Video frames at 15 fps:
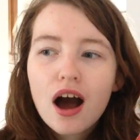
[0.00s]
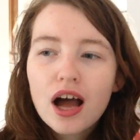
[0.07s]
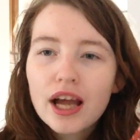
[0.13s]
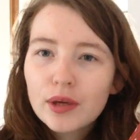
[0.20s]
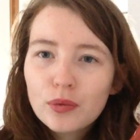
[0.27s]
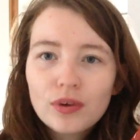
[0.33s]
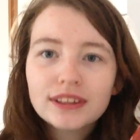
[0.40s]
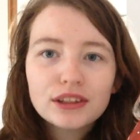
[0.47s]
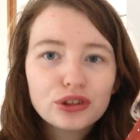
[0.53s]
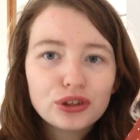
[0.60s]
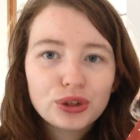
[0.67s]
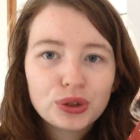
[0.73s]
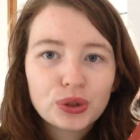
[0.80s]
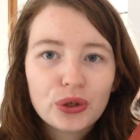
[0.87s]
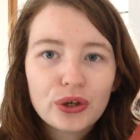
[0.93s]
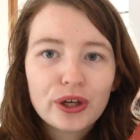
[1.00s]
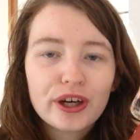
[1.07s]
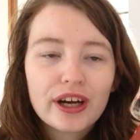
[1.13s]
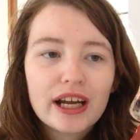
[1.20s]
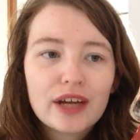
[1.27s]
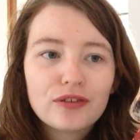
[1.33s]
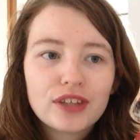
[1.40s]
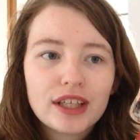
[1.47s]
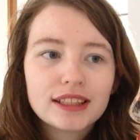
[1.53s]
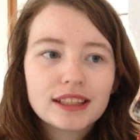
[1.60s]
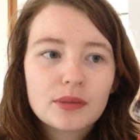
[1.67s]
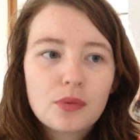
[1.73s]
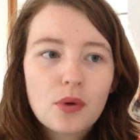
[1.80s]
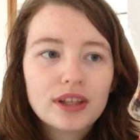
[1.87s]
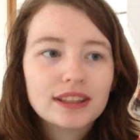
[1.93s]
I wasn't sure if
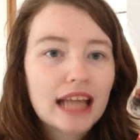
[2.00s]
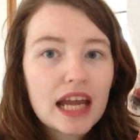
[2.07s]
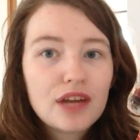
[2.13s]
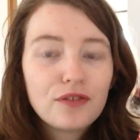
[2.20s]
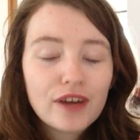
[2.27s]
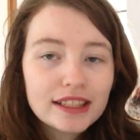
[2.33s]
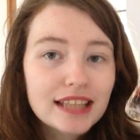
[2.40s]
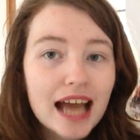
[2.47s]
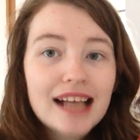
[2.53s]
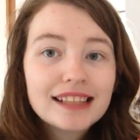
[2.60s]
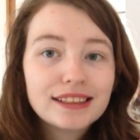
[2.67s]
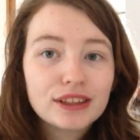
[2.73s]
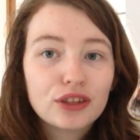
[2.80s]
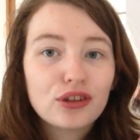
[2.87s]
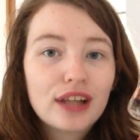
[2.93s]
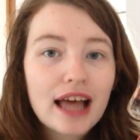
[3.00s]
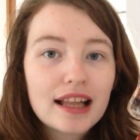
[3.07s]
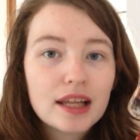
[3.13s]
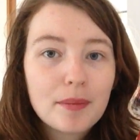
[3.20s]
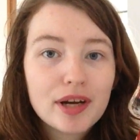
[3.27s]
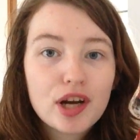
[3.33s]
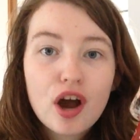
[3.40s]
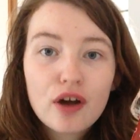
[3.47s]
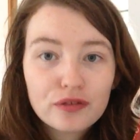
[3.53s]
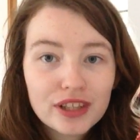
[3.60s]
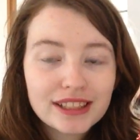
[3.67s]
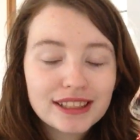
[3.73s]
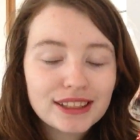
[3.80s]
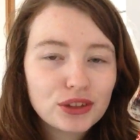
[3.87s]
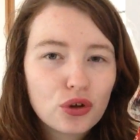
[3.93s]
this was a fantastical element of
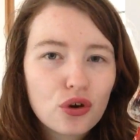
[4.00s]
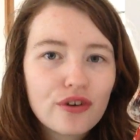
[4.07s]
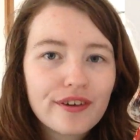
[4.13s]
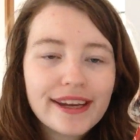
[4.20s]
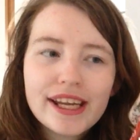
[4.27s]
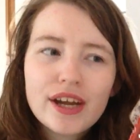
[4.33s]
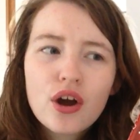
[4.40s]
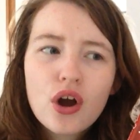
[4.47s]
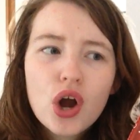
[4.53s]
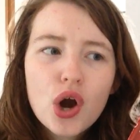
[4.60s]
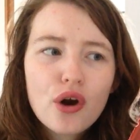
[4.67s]
this story